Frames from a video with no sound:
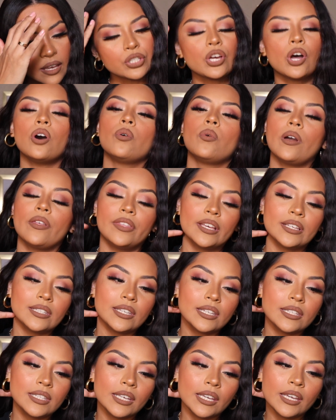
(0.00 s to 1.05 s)
So this
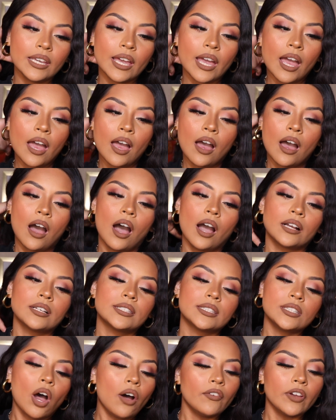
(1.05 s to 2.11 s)
is the
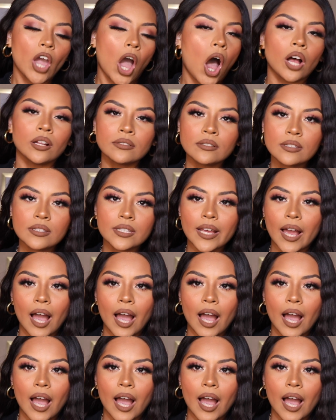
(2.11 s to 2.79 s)
Excelviance.